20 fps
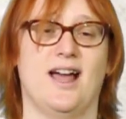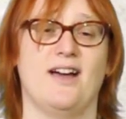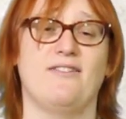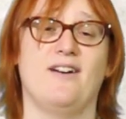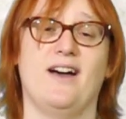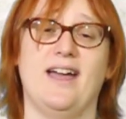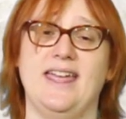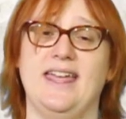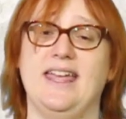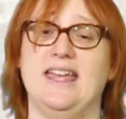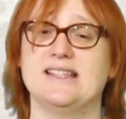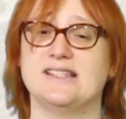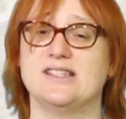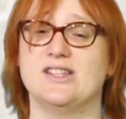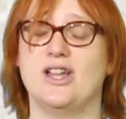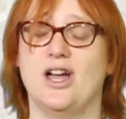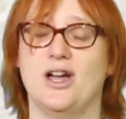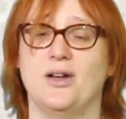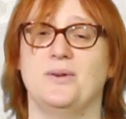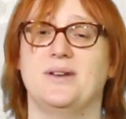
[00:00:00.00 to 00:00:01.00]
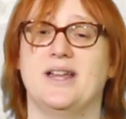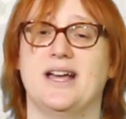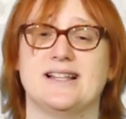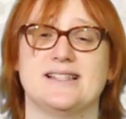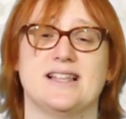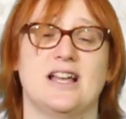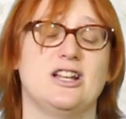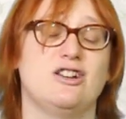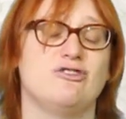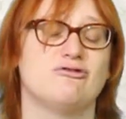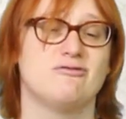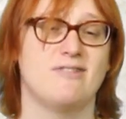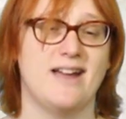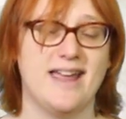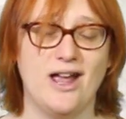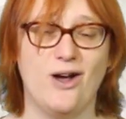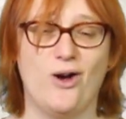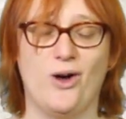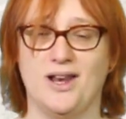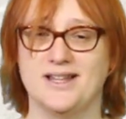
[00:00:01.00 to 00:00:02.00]
Hawaii is known as a
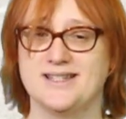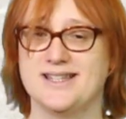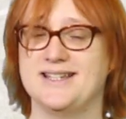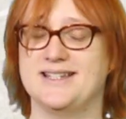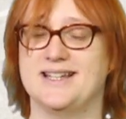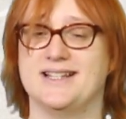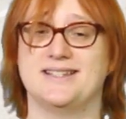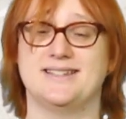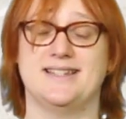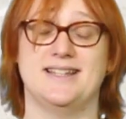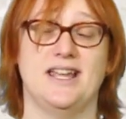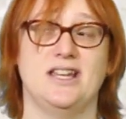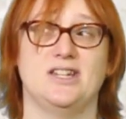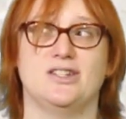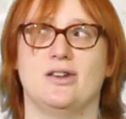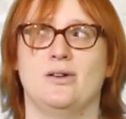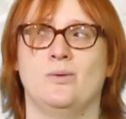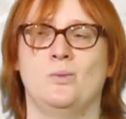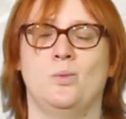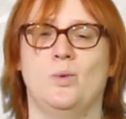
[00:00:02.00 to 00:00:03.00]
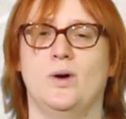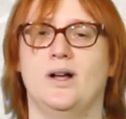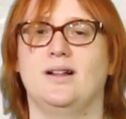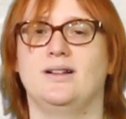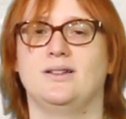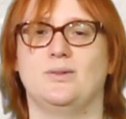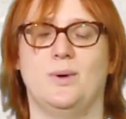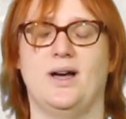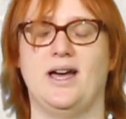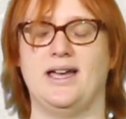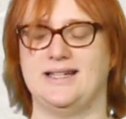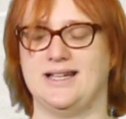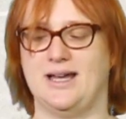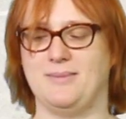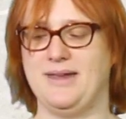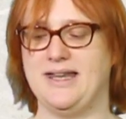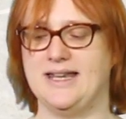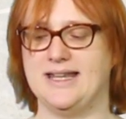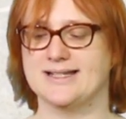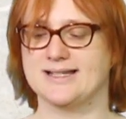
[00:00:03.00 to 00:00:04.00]
great holiday destination worldwide. I
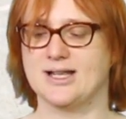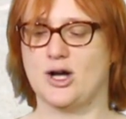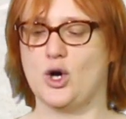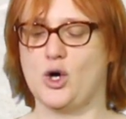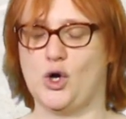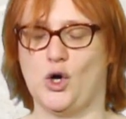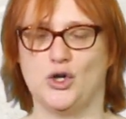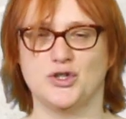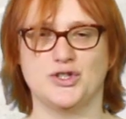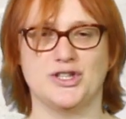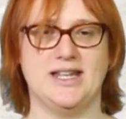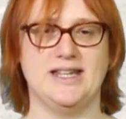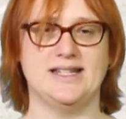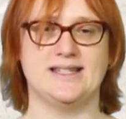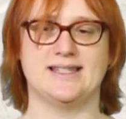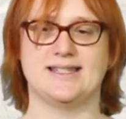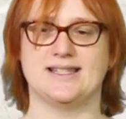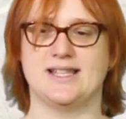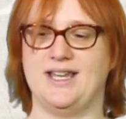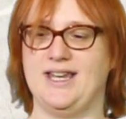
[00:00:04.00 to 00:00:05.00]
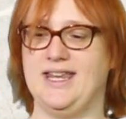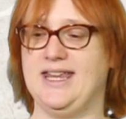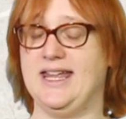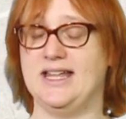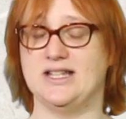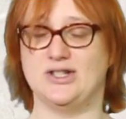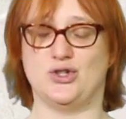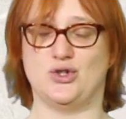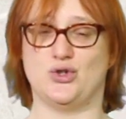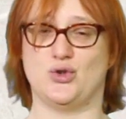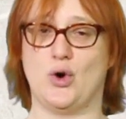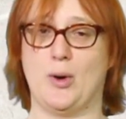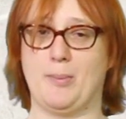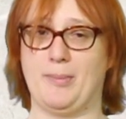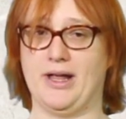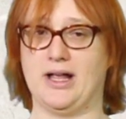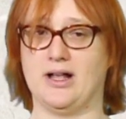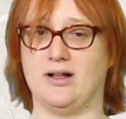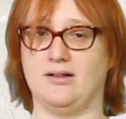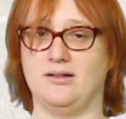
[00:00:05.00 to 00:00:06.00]
mean, it's hot, it's sunny, it's
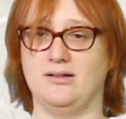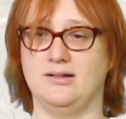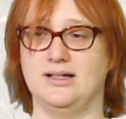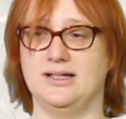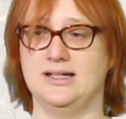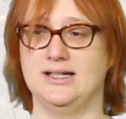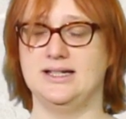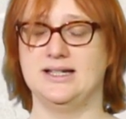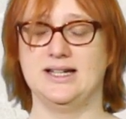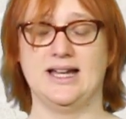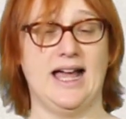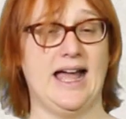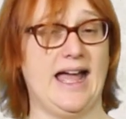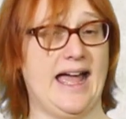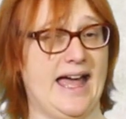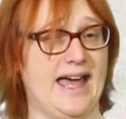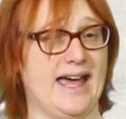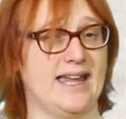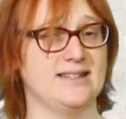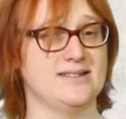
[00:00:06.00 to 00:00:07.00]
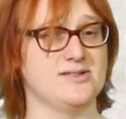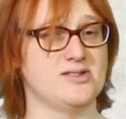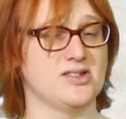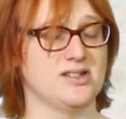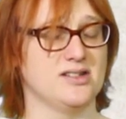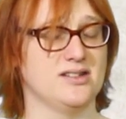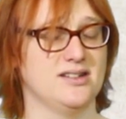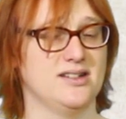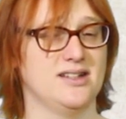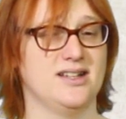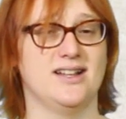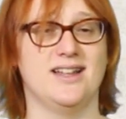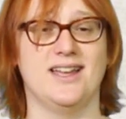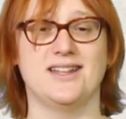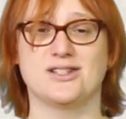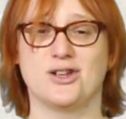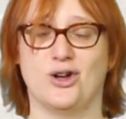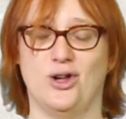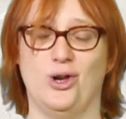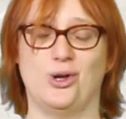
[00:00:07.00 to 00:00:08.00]
tropical, and
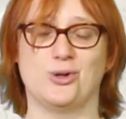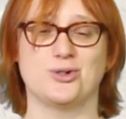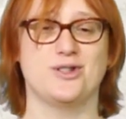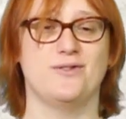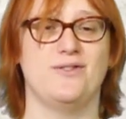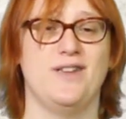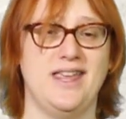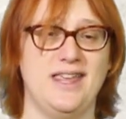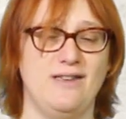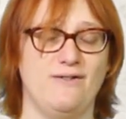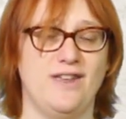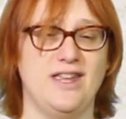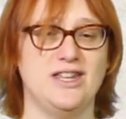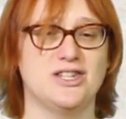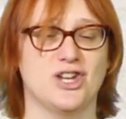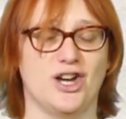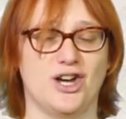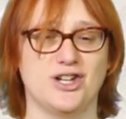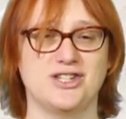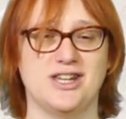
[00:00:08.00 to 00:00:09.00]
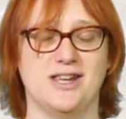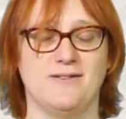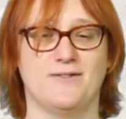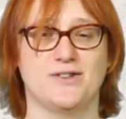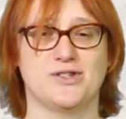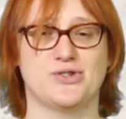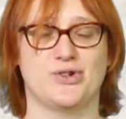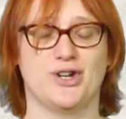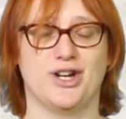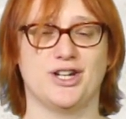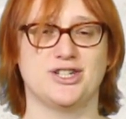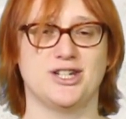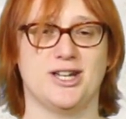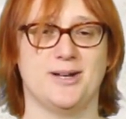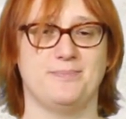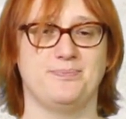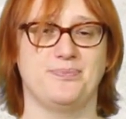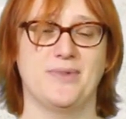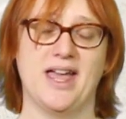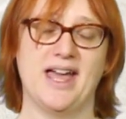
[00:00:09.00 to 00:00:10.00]
it's got lots of EV charging infrastructure.
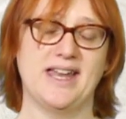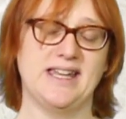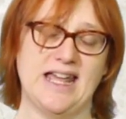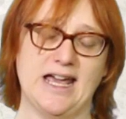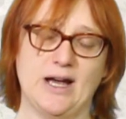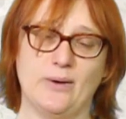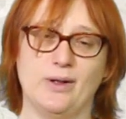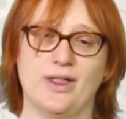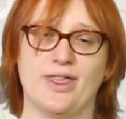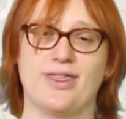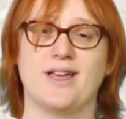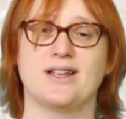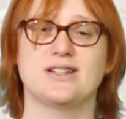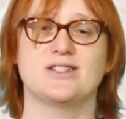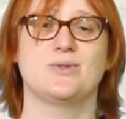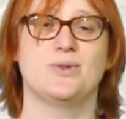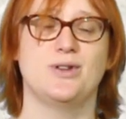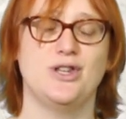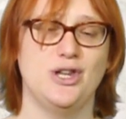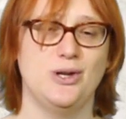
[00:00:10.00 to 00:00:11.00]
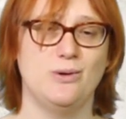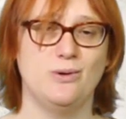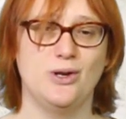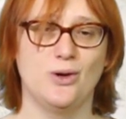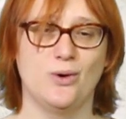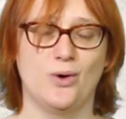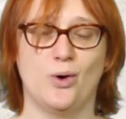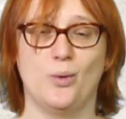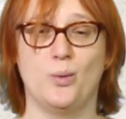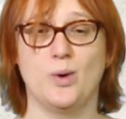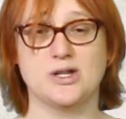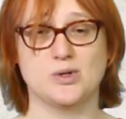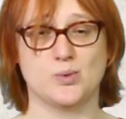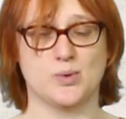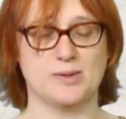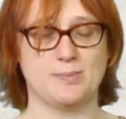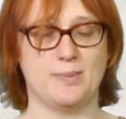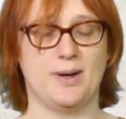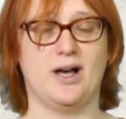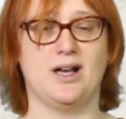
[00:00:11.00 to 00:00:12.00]
And now, thanks to a new law which
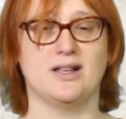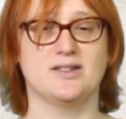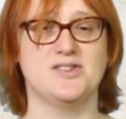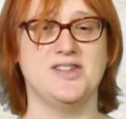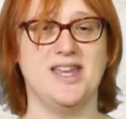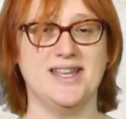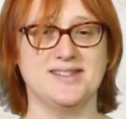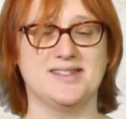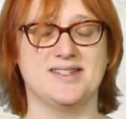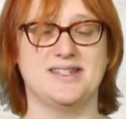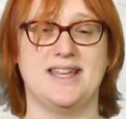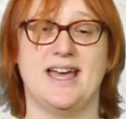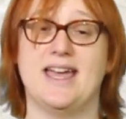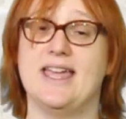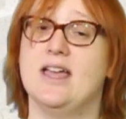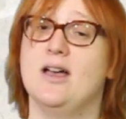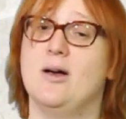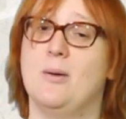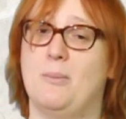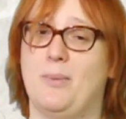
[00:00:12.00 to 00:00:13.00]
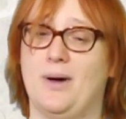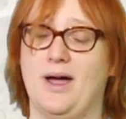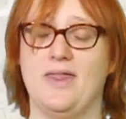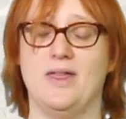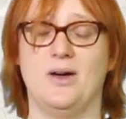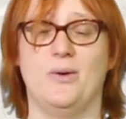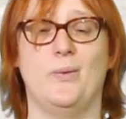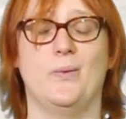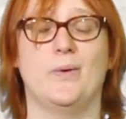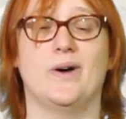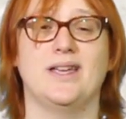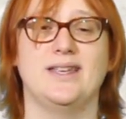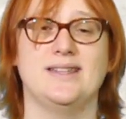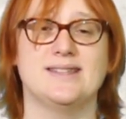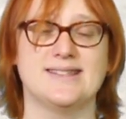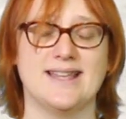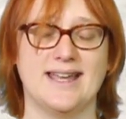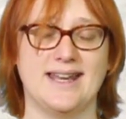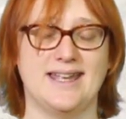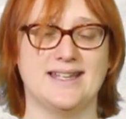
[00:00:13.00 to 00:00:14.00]
was passed yesterday by the Hawaii
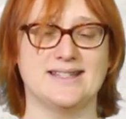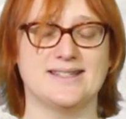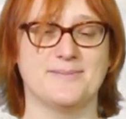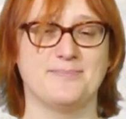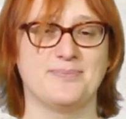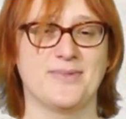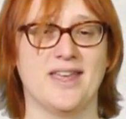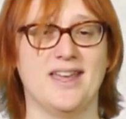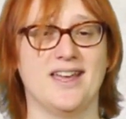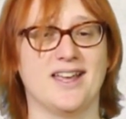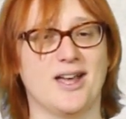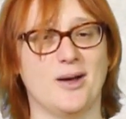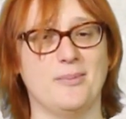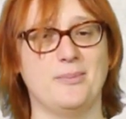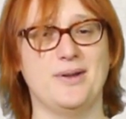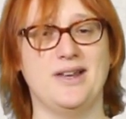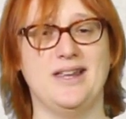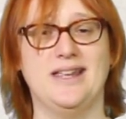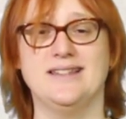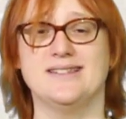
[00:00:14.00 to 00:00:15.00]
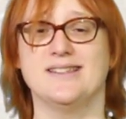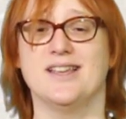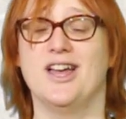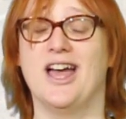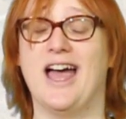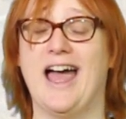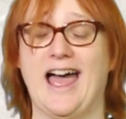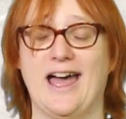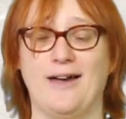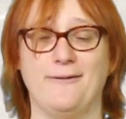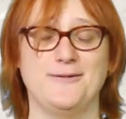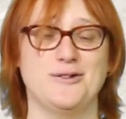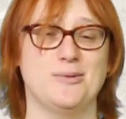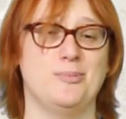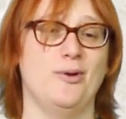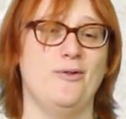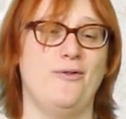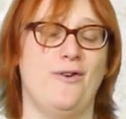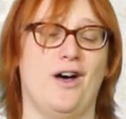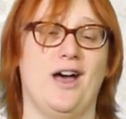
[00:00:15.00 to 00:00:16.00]
Senate, companies have to
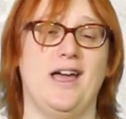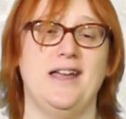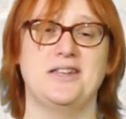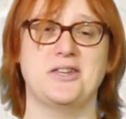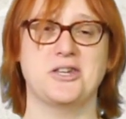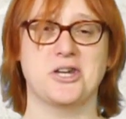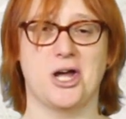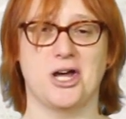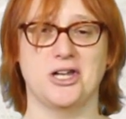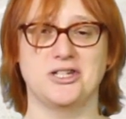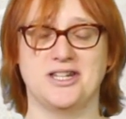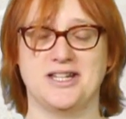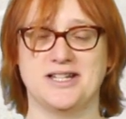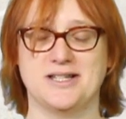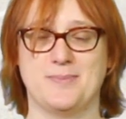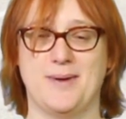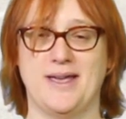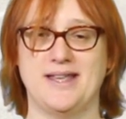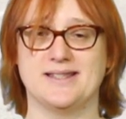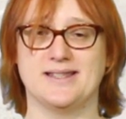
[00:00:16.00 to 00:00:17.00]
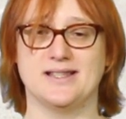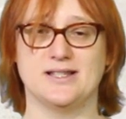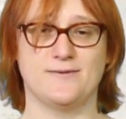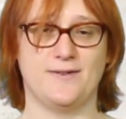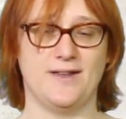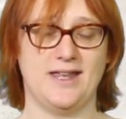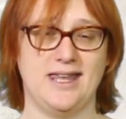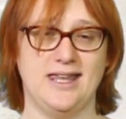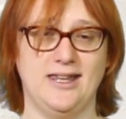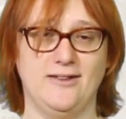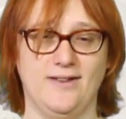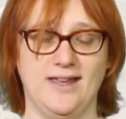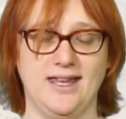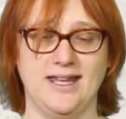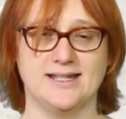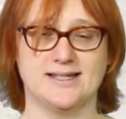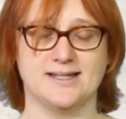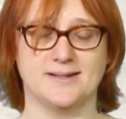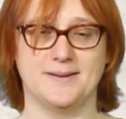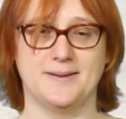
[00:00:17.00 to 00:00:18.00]
provide charging spaces for
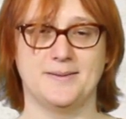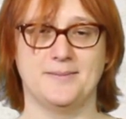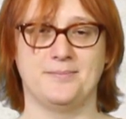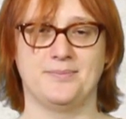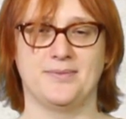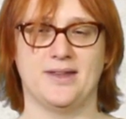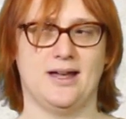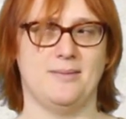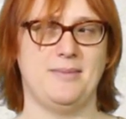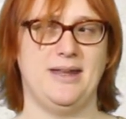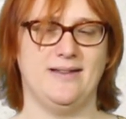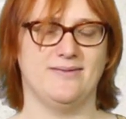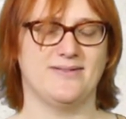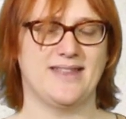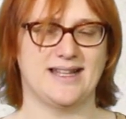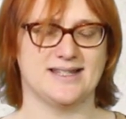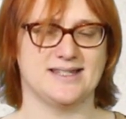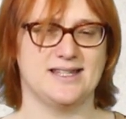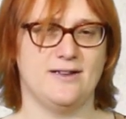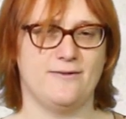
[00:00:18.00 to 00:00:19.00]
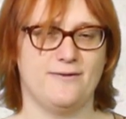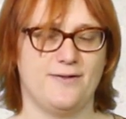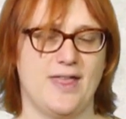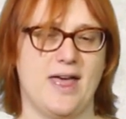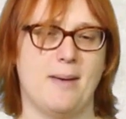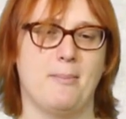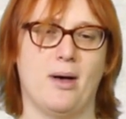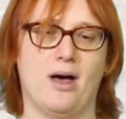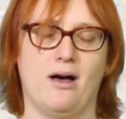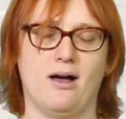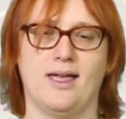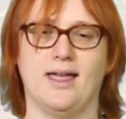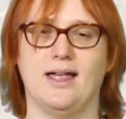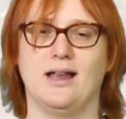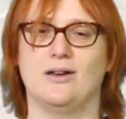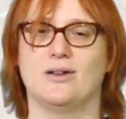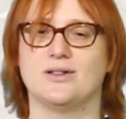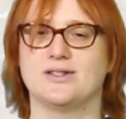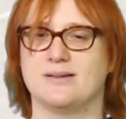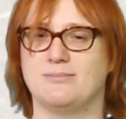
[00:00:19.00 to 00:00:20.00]
EVs. I mean, that's if their parking
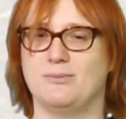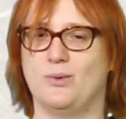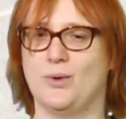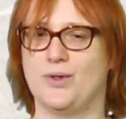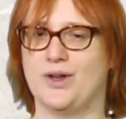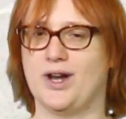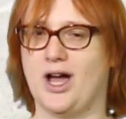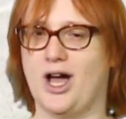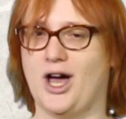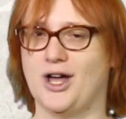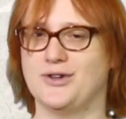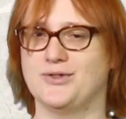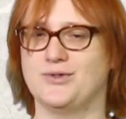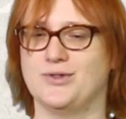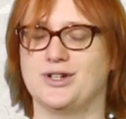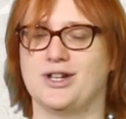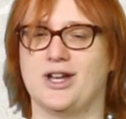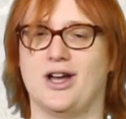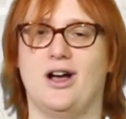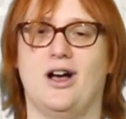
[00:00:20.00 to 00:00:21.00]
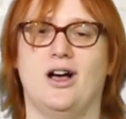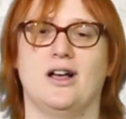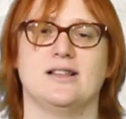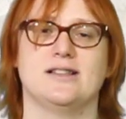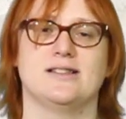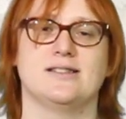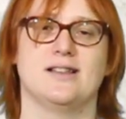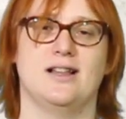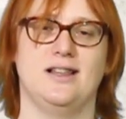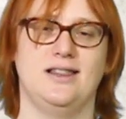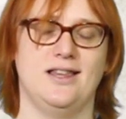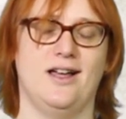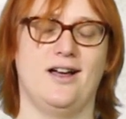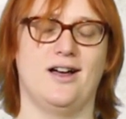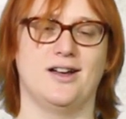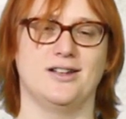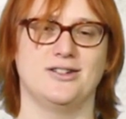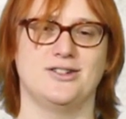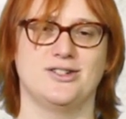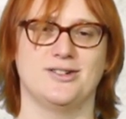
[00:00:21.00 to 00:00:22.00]
lots are more than 100 cars
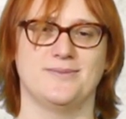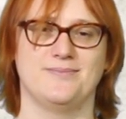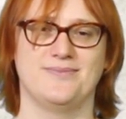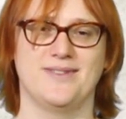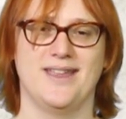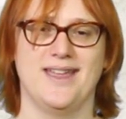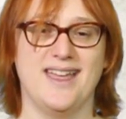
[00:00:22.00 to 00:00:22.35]
large.